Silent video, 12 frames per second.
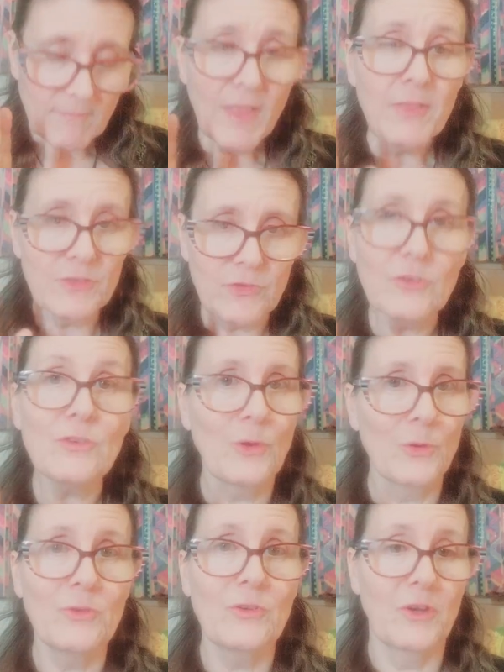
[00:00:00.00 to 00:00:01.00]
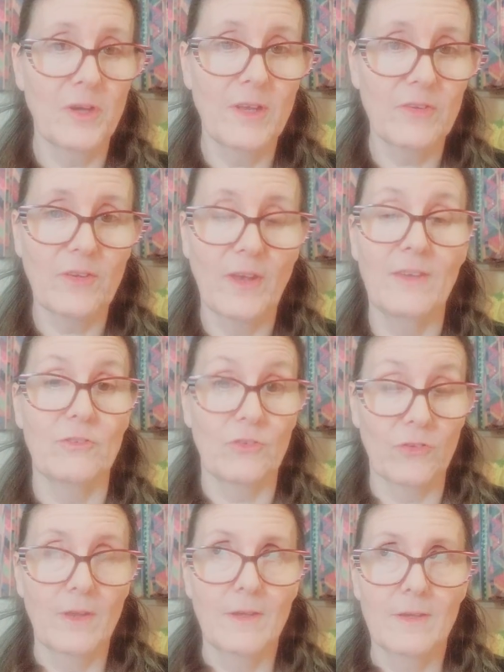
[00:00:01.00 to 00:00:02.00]
this is so serious. It's
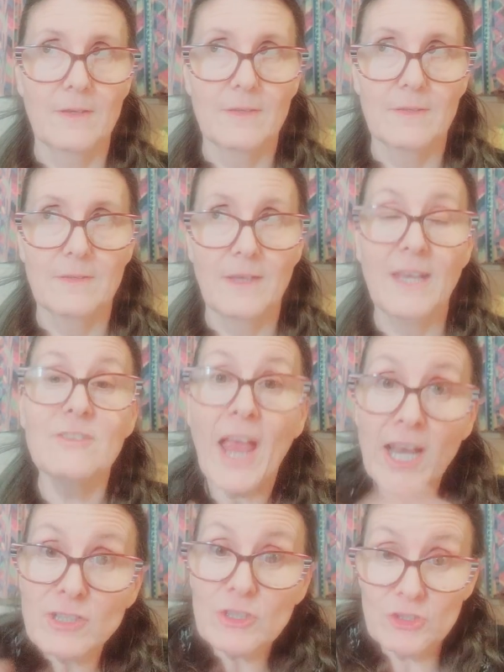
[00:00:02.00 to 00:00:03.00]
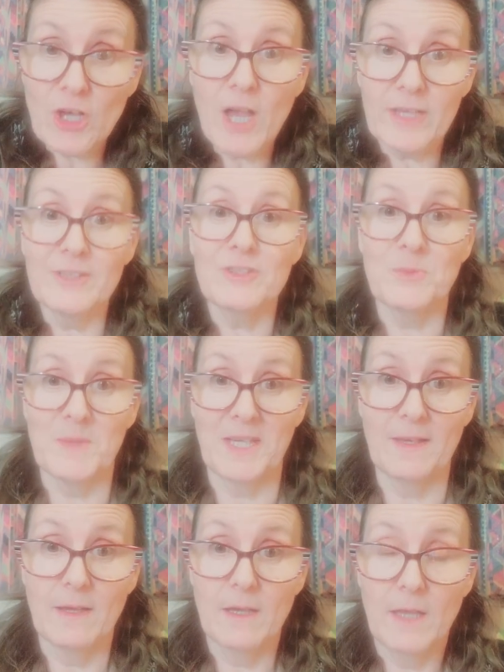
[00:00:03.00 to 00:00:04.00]
actually shocking to
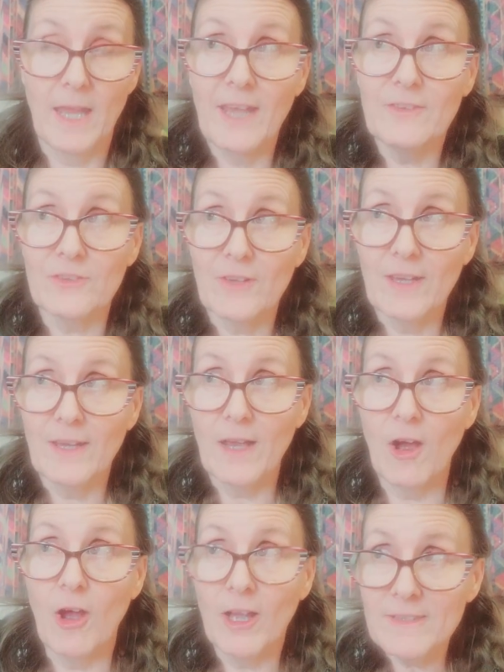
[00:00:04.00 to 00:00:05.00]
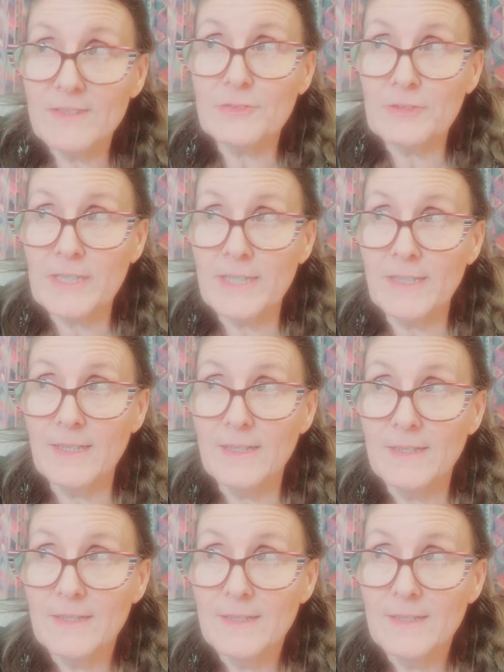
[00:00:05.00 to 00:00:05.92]
me. It's honestly,